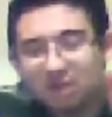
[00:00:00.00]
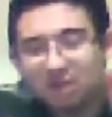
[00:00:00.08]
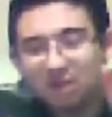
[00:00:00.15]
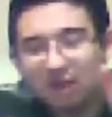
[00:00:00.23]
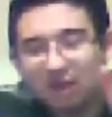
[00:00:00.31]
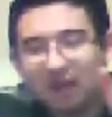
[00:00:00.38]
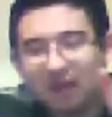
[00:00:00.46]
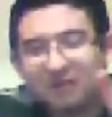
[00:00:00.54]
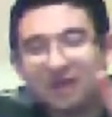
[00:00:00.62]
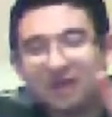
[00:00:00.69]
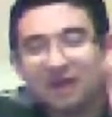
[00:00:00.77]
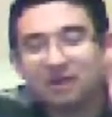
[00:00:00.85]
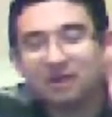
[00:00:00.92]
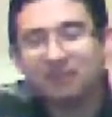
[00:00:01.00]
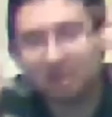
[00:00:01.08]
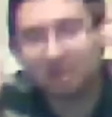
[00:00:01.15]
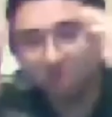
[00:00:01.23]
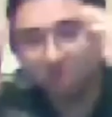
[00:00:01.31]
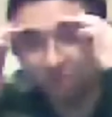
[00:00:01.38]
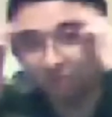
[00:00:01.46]
like that uh,
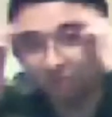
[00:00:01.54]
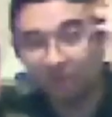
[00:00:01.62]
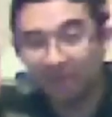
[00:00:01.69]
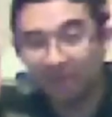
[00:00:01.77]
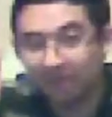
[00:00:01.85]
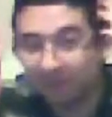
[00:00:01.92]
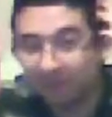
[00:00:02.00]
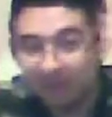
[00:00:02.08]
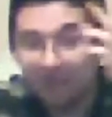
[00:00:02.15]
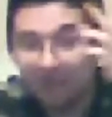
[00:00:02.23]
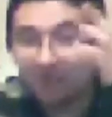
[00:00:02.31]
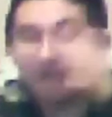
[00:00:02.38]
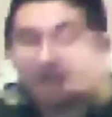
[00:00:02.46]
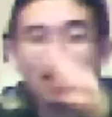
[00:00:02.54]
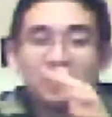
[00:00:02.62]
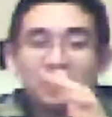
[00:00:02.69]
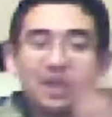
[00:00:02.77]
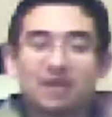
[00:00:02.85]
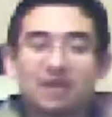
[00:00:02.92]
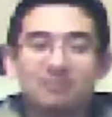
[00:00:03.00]
Microsoft will let uh,
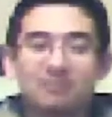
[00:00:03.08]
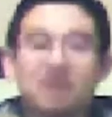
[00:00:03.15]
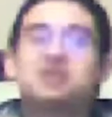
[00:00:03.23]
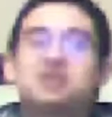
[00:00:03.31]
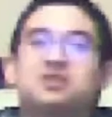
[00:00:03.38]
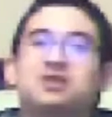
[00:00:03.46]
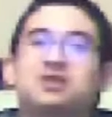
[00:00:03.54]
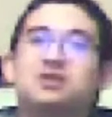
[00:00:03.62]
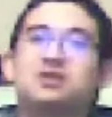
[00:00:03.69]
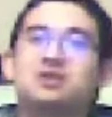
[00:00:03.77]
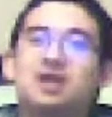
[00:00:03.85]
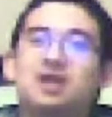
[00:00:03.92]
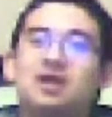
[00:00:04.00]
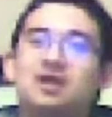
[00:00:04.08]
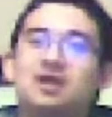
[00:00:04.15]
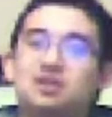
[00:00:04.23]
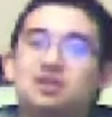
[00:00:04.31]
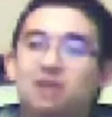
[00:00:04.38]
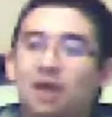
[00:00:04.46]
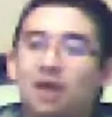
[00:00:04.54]
their competitor take
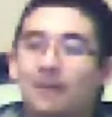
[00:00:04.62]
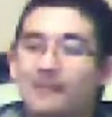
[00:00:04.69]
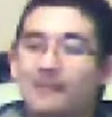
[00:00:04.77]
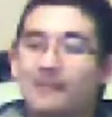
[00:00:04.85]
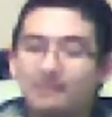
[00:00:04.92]
um,